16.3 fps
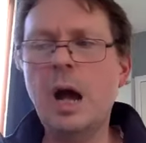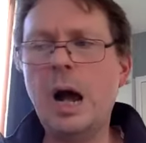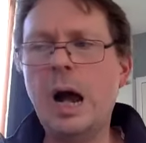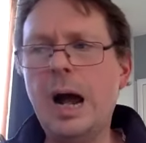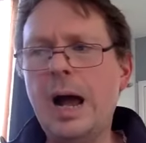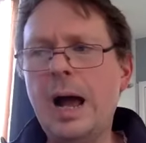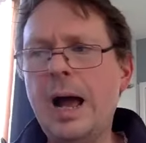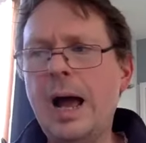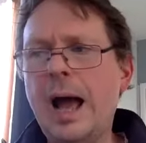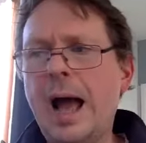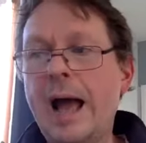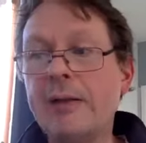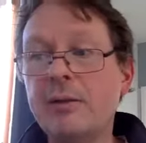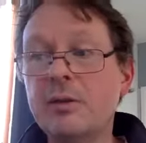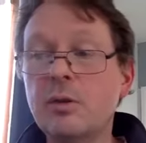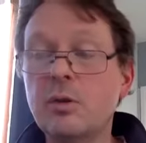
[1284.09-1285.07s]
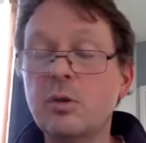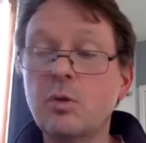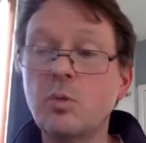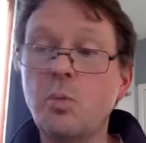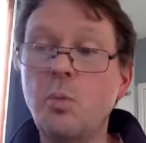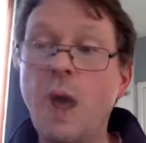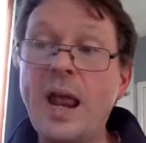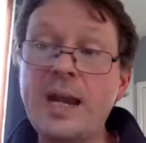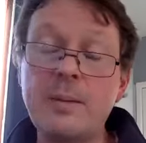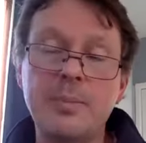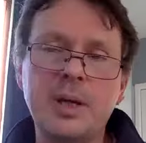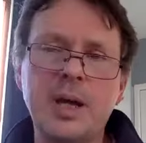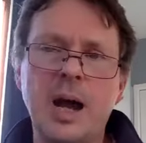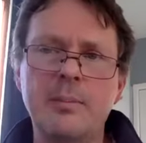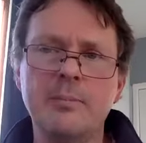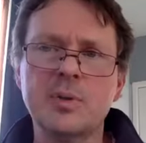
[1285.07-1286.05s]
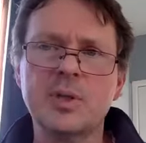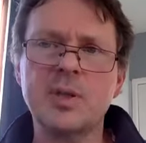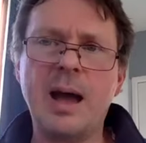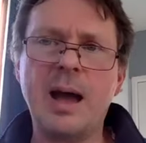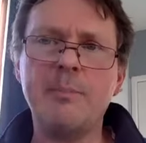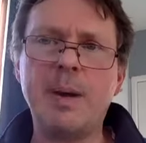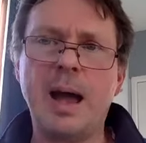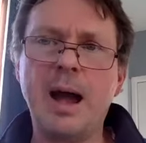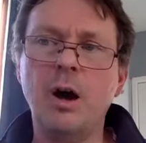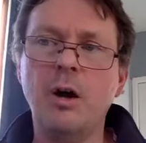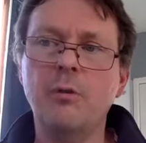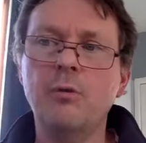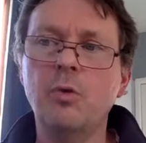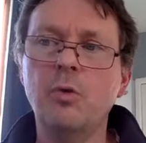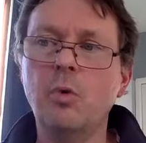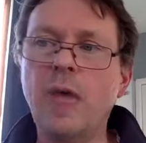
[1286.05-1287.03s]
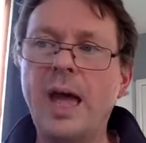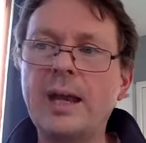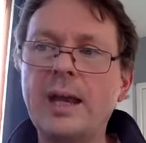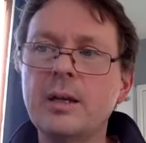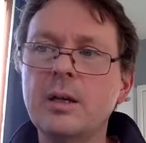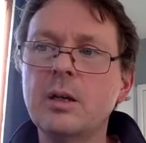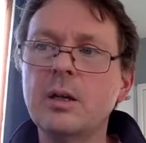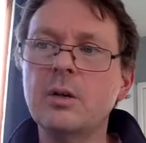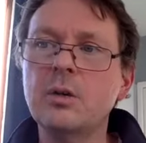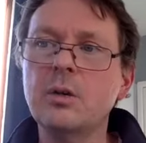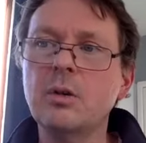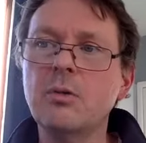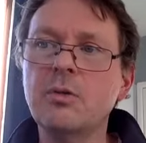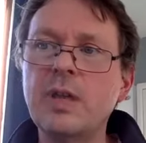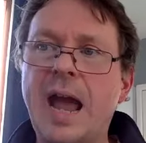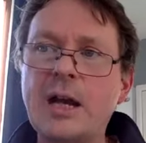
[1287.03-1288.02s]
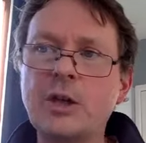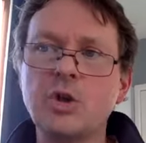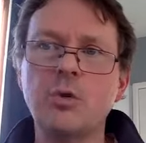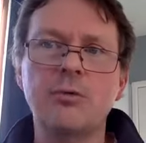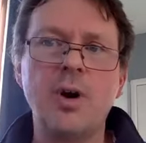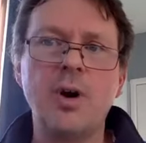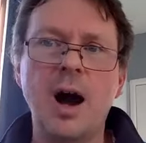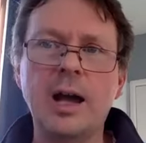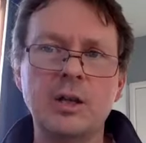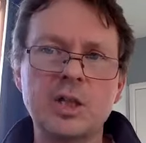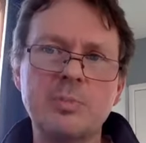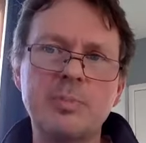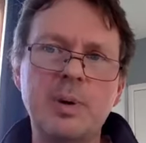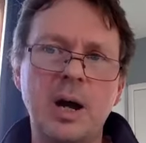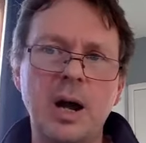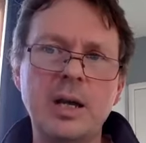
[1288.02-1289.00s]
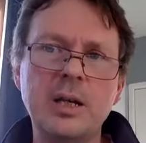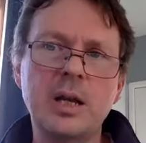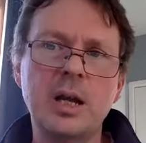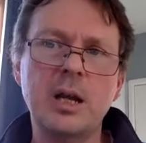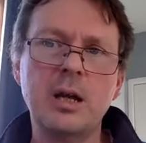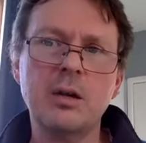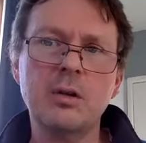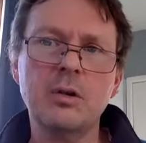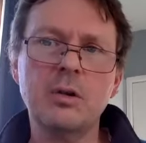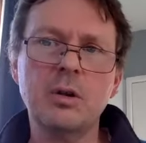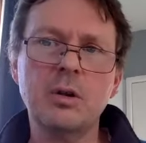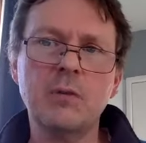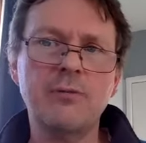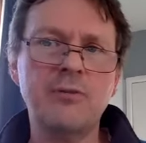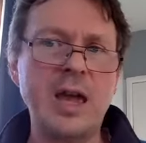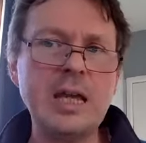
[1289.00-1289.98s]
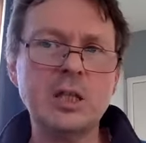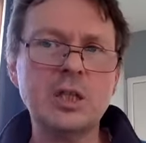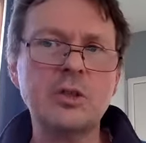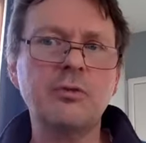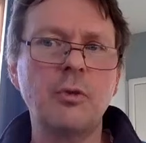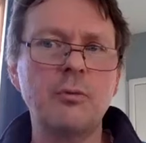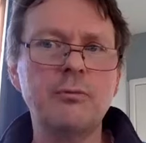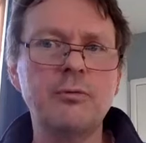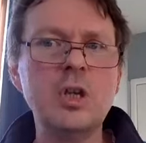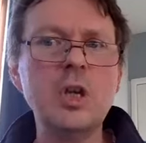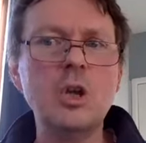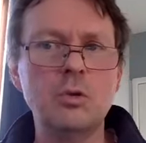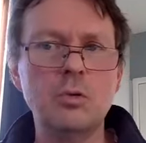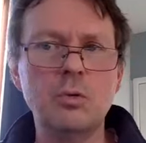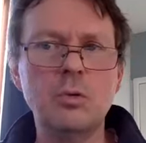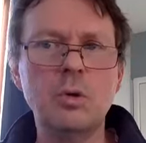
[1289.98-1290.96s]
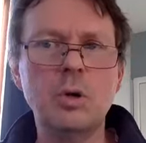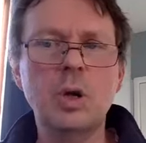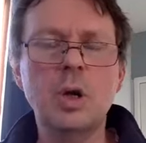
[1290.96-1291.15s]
And when it becomes that powerful, then the actual violence behind it fades from view.